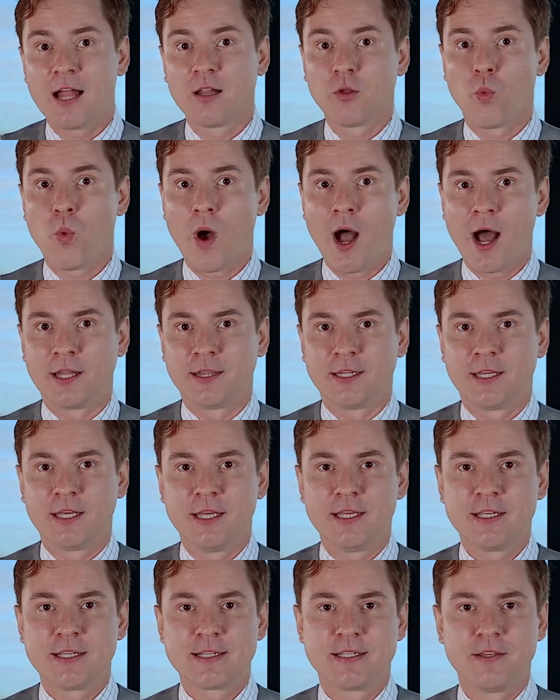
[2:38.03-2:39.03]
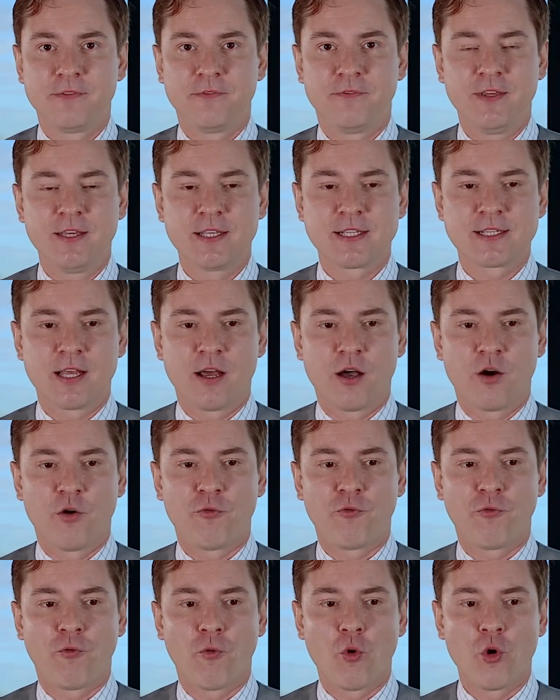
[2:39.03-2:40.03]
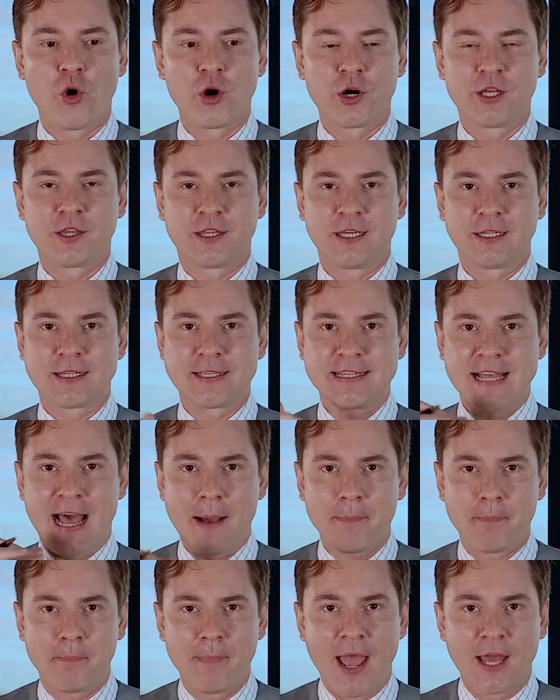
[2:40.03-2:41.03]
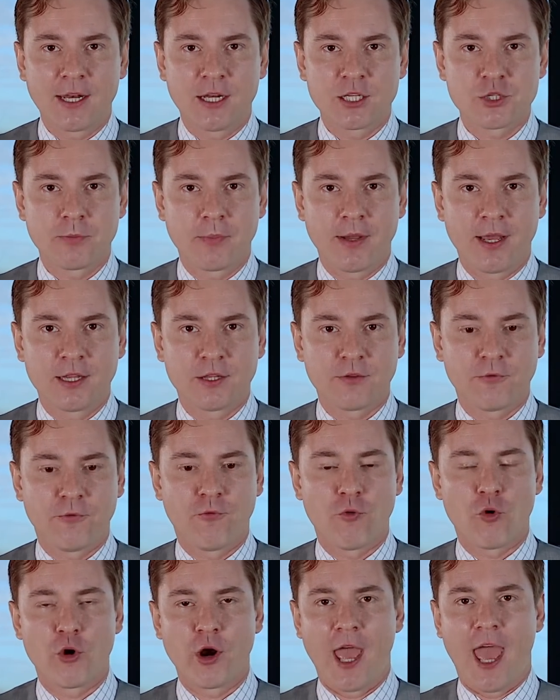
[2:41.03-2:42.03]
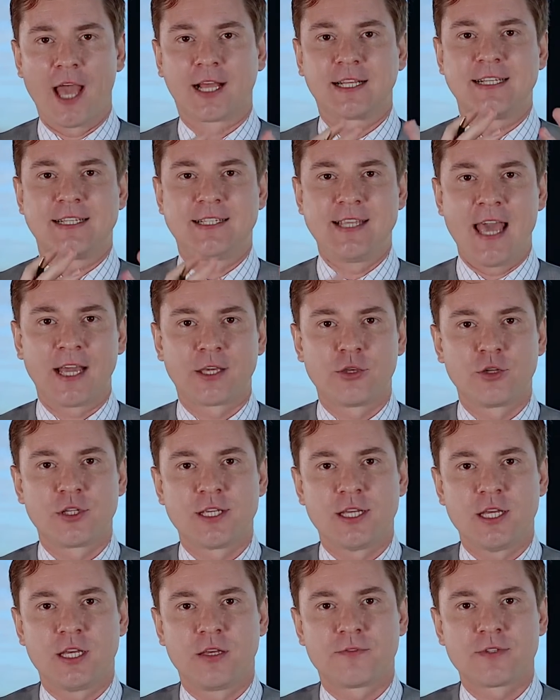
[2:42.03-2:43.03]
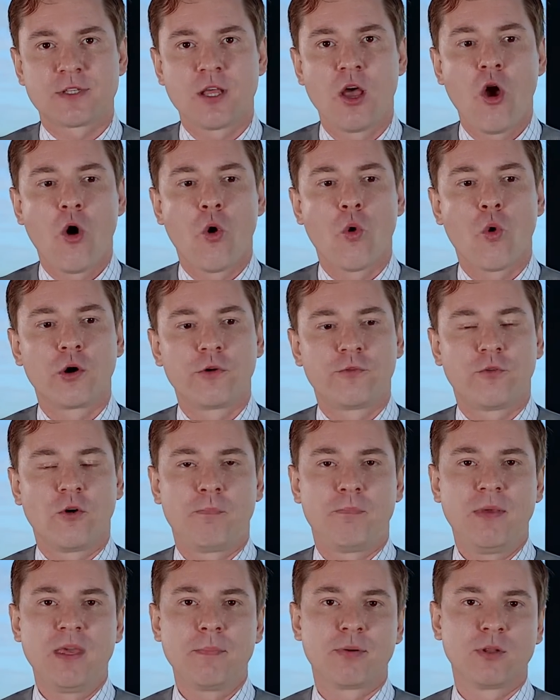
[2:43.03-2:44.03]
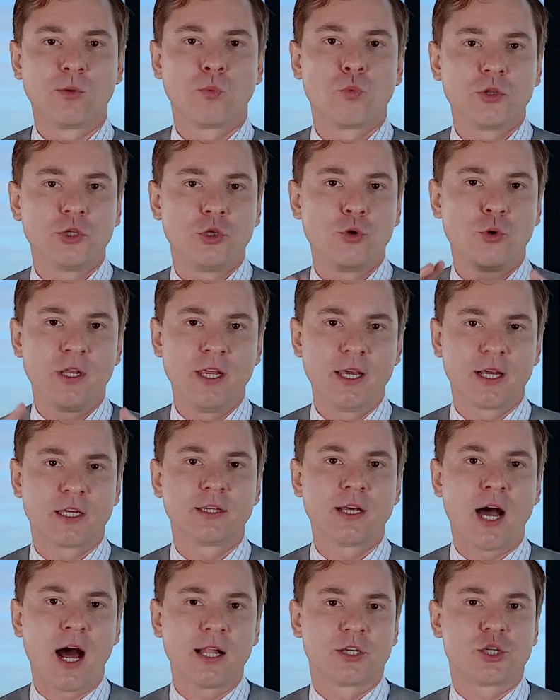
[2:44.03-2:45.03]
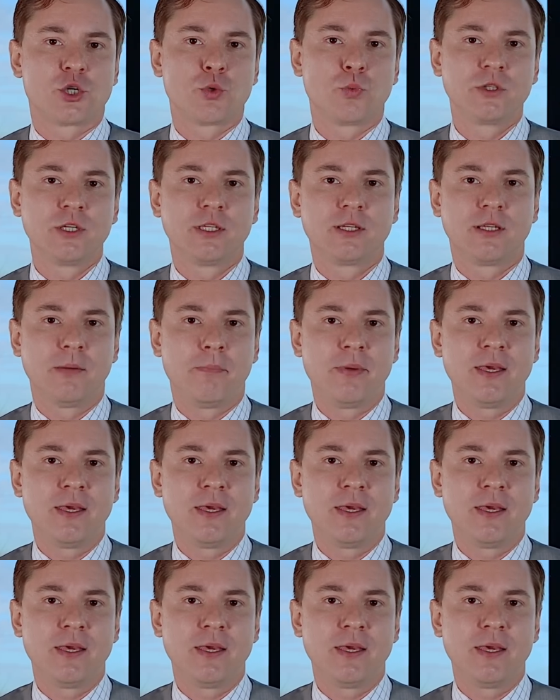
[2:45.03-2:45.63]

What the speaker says: L-1 is the visa for the top management, for executives, or for people with unique knowledge within the